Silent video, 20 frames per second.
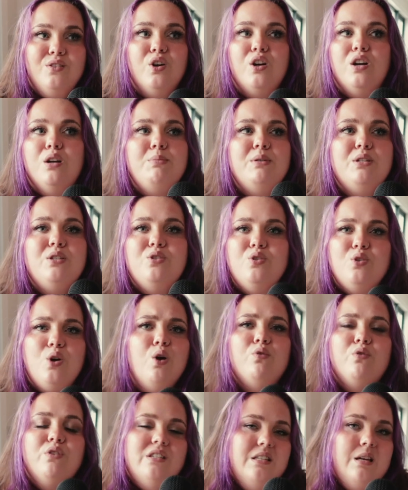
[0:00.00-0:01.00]
they're gonna be
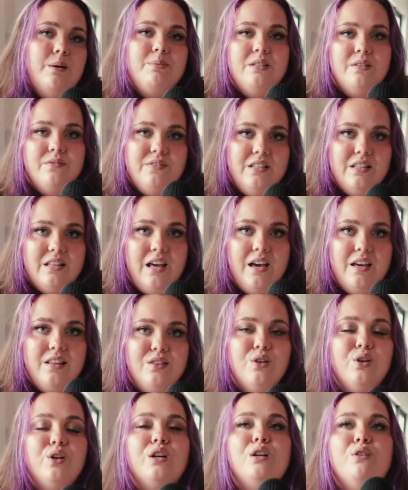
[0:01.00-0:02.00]
so receptive to that.
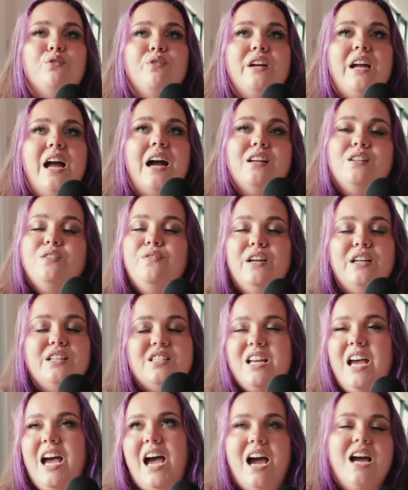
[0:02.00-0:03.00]
They're gonna react
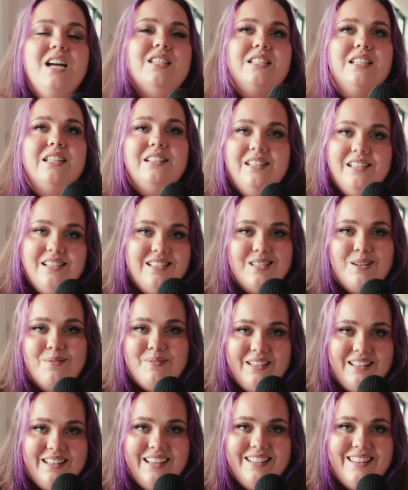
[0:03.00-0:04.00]
fantastically to
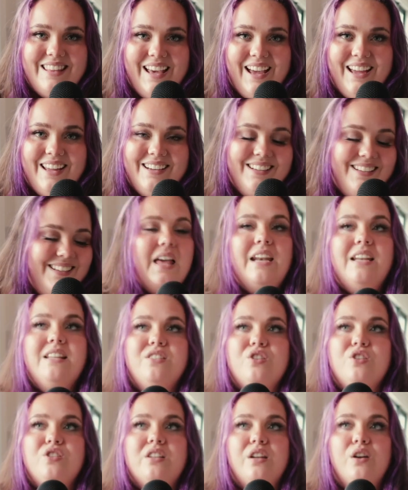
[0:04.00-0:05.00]
something like that. And
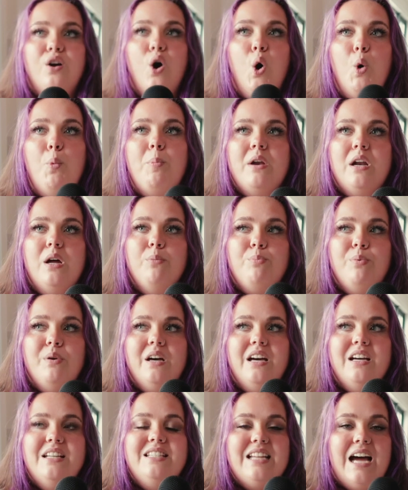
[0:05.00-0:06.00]
it's just gonna open up
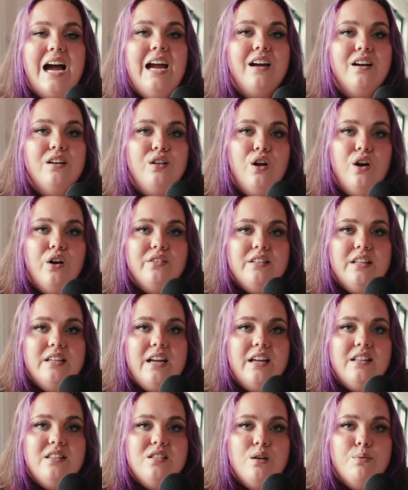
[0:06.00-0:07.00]
a dialogue
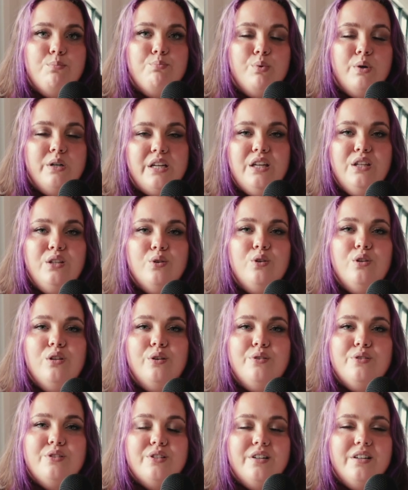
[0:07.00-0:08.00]
that ends up bringing you
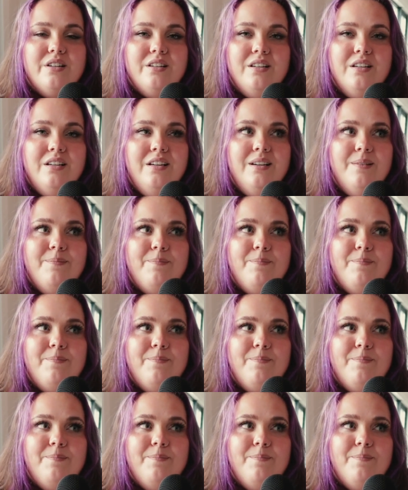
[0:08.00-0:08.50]
closer.